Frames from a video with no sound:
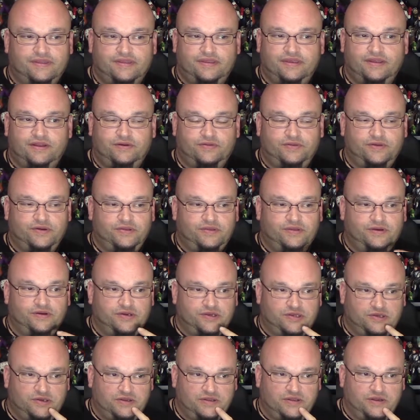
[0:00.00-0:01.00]
you know, there,
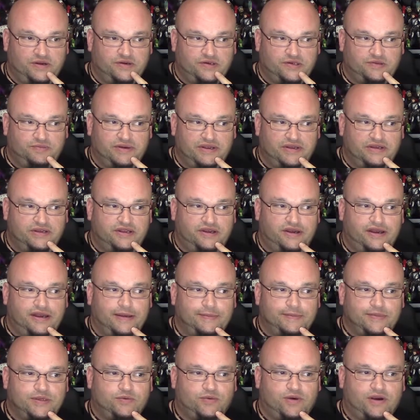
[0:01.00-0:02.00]
there's there's been
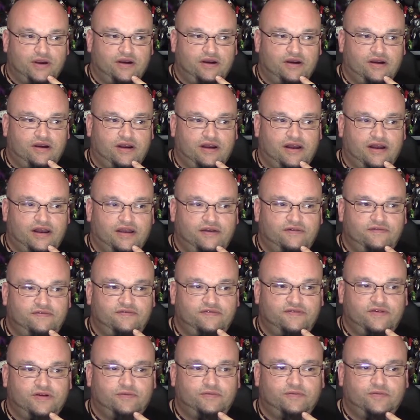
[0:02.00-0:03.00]
times where
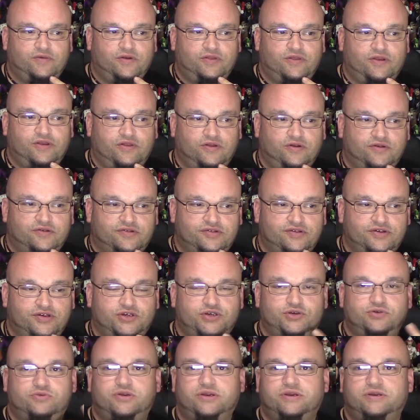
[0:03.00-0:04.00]
I've come really close to
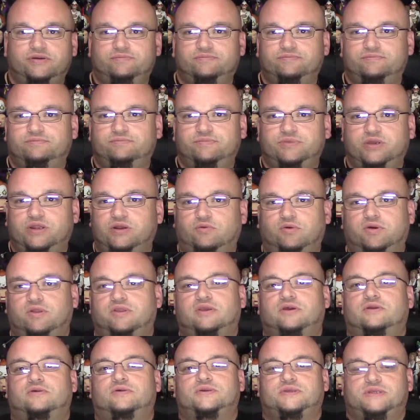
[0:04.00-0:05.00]
shooting, you know, a
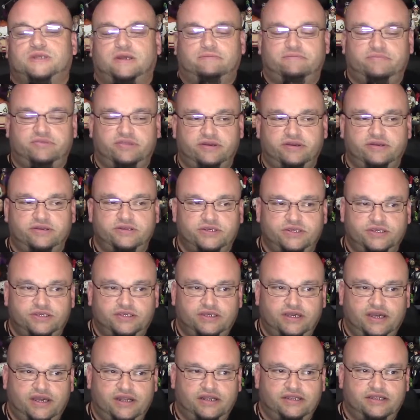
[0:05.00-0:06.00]
little something
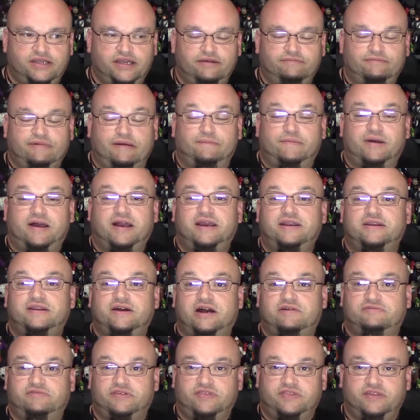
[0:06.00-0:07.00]
just to kind of take my mind
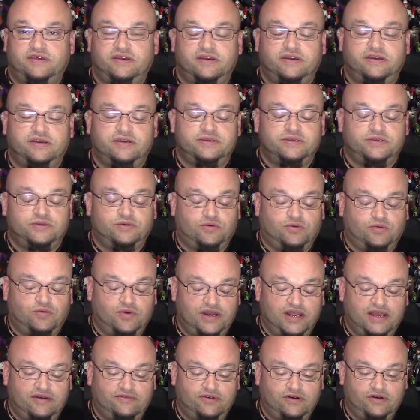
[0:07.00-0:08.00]
off of things or
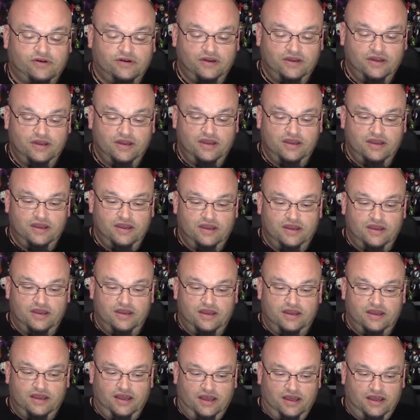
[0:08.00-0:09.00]
whatever.
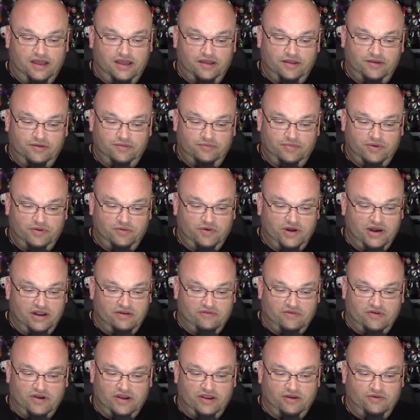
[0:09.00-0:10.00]
Uh, but
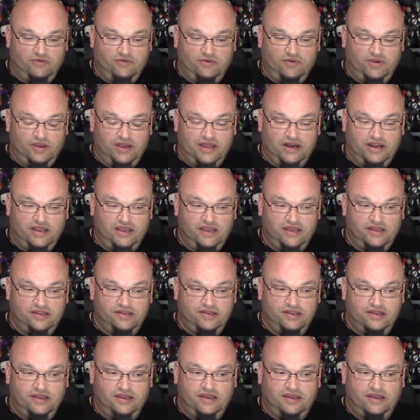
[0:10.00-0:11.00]
whenever I kind of get